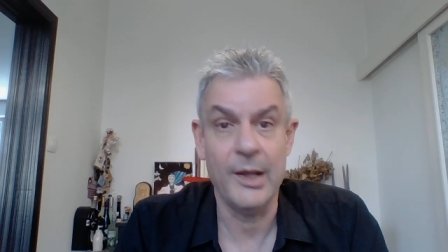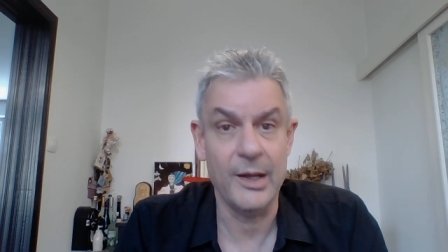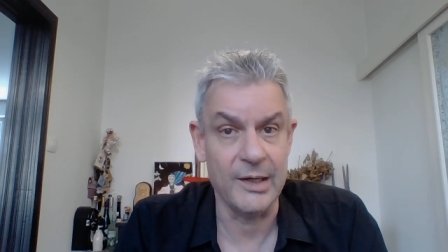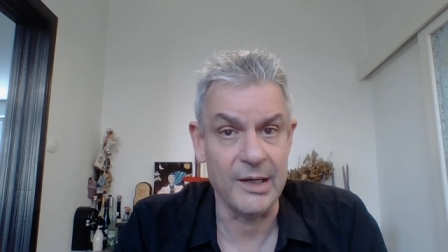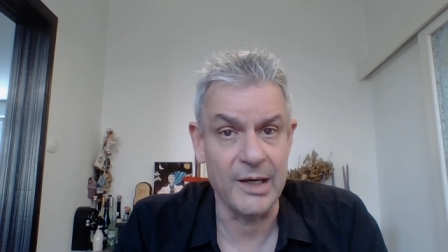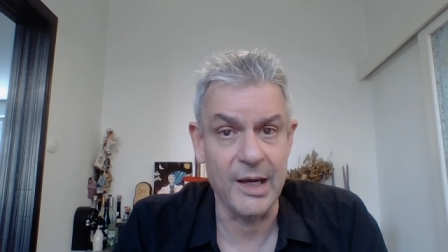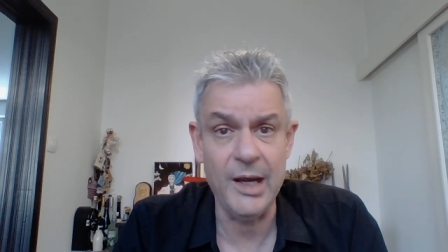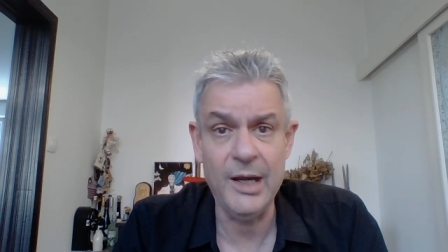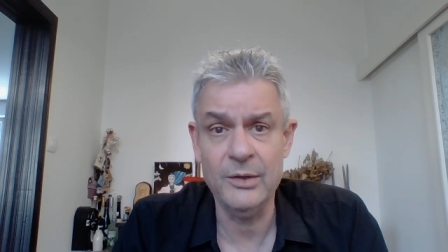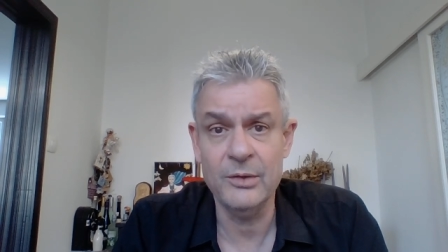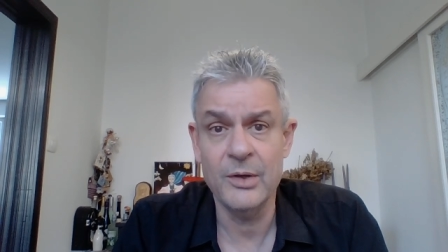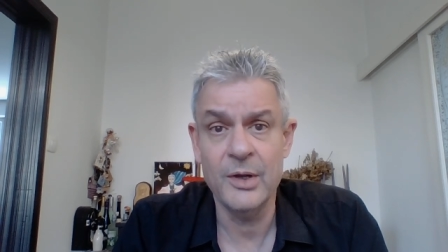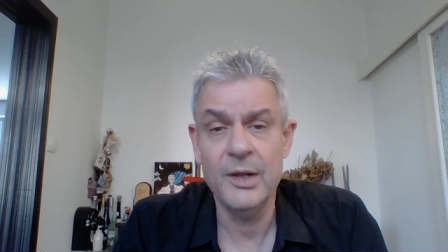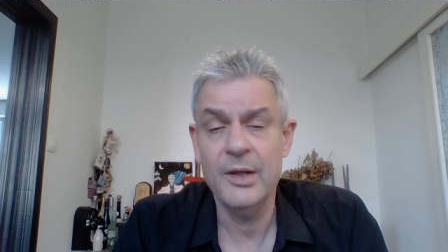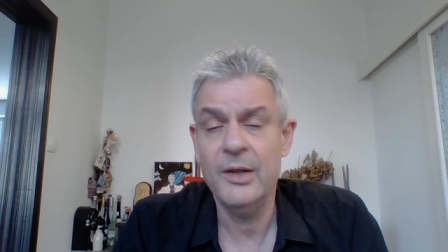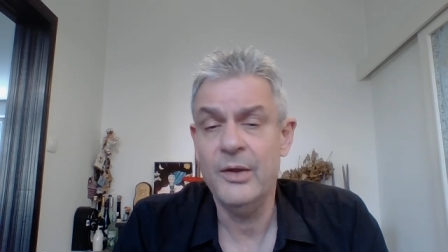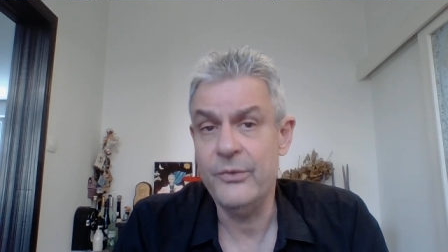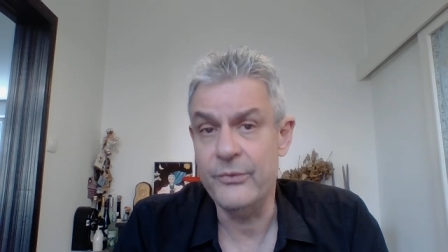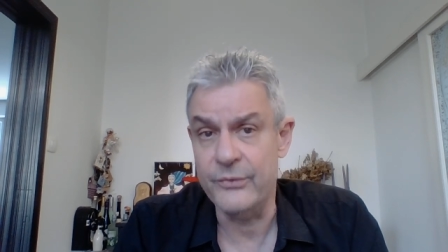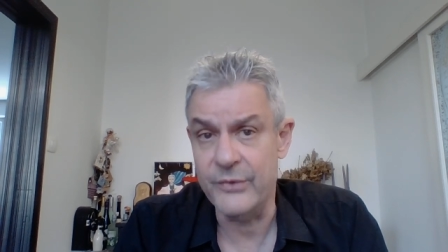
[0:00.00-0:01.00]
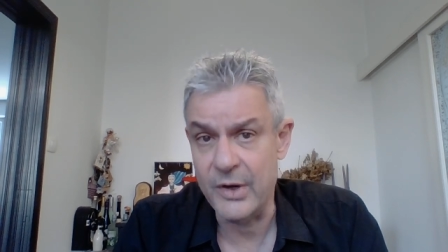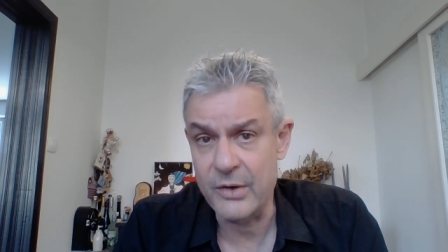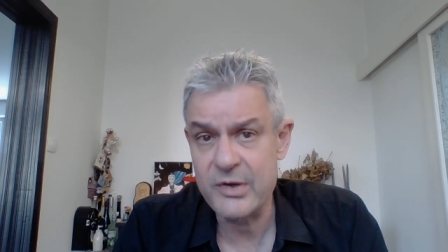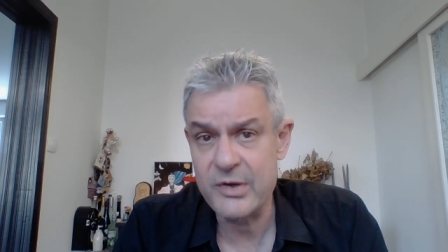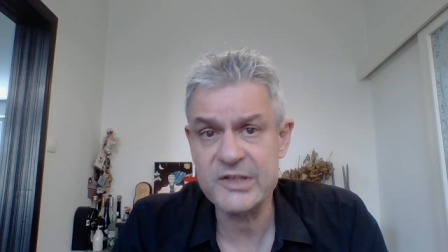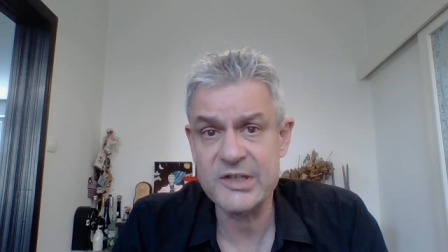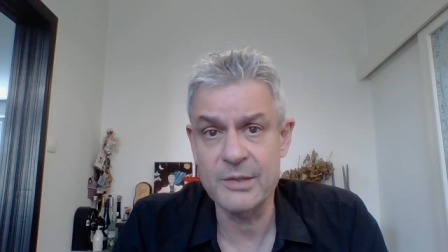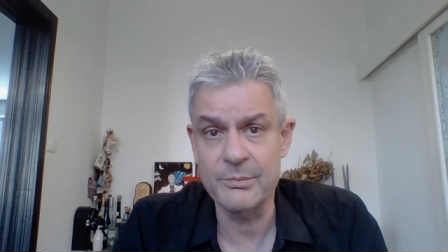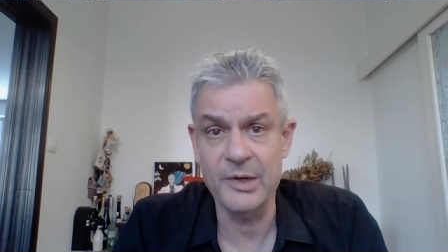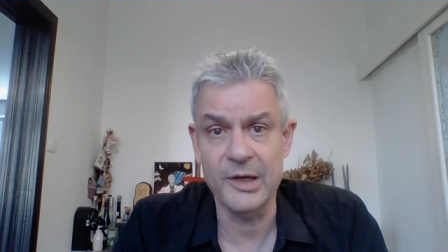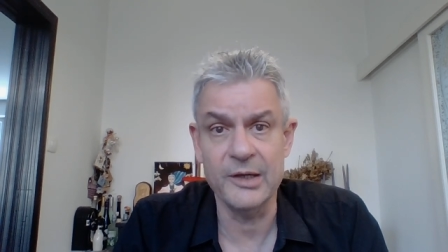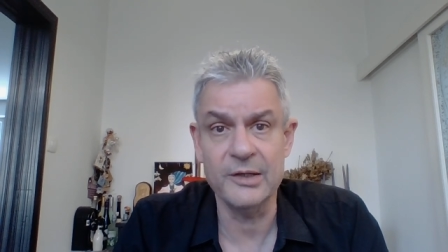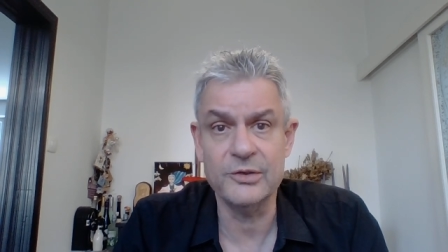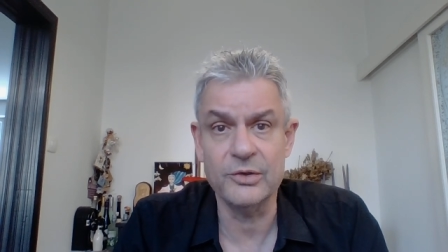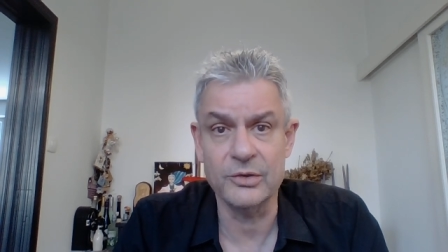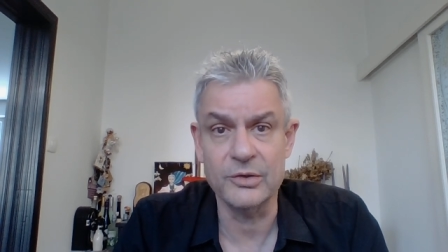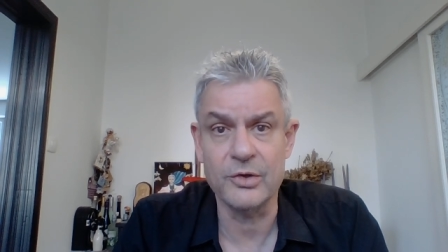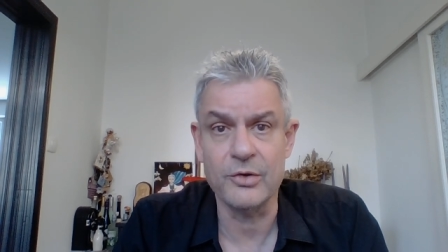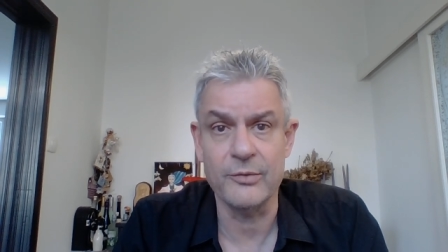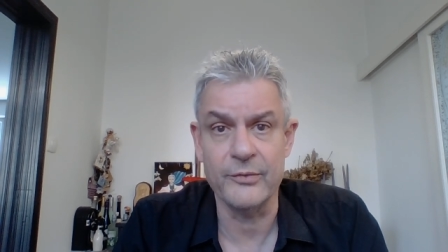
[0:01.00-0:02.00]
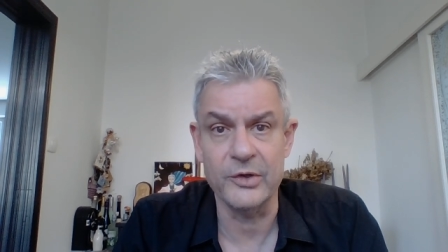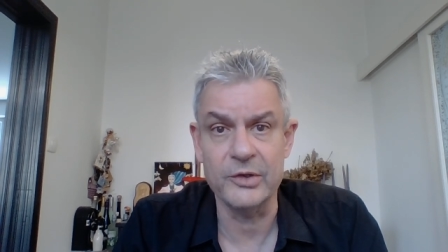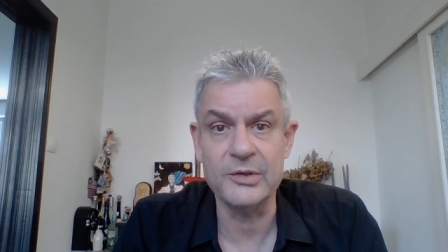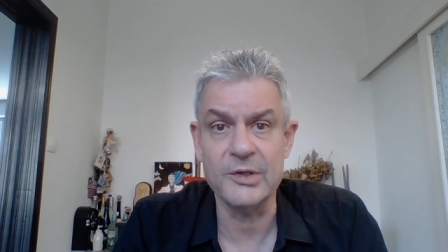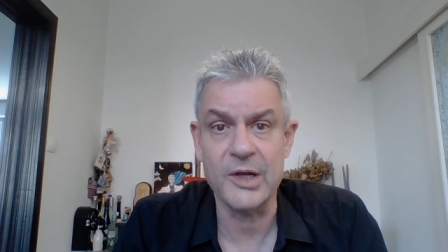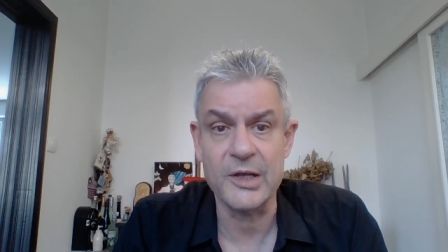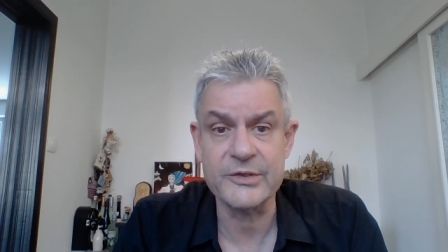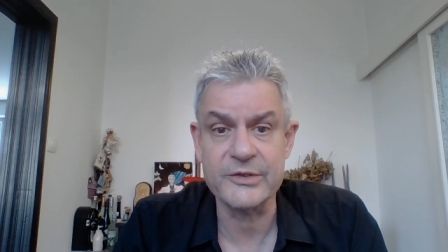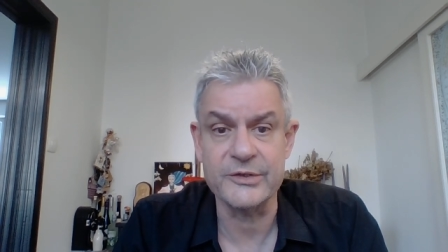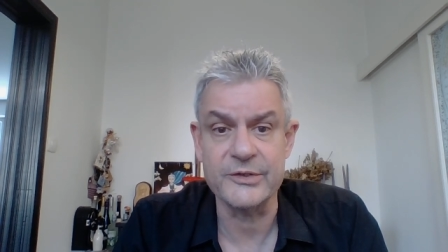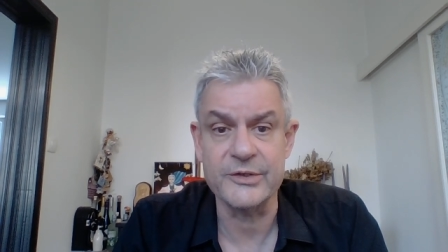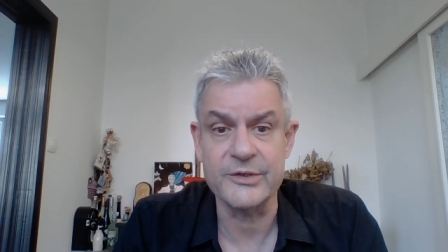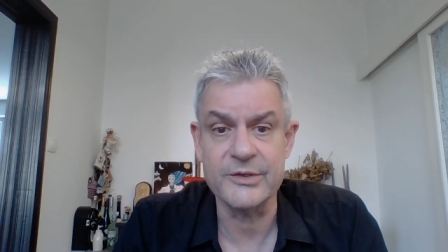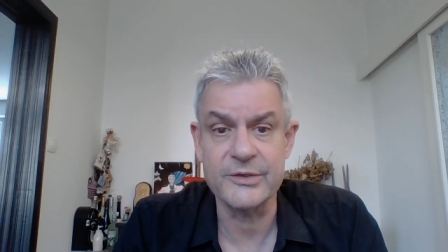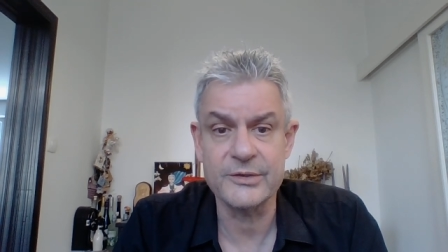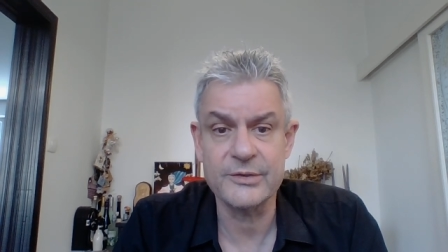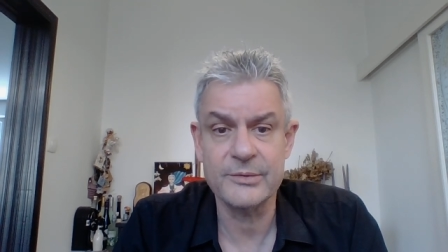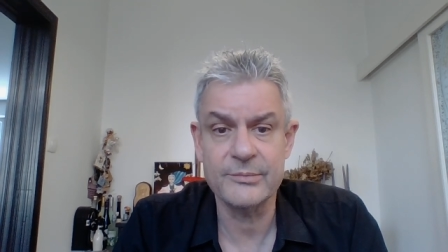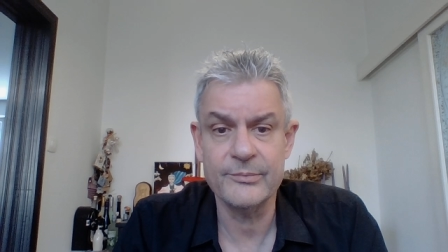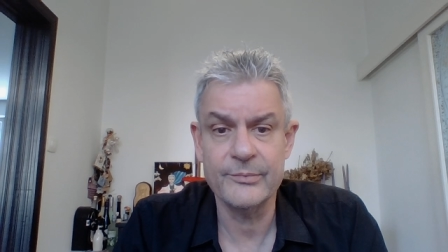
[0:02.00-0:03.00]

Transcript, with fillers: Again, very similar to the covert narcissist.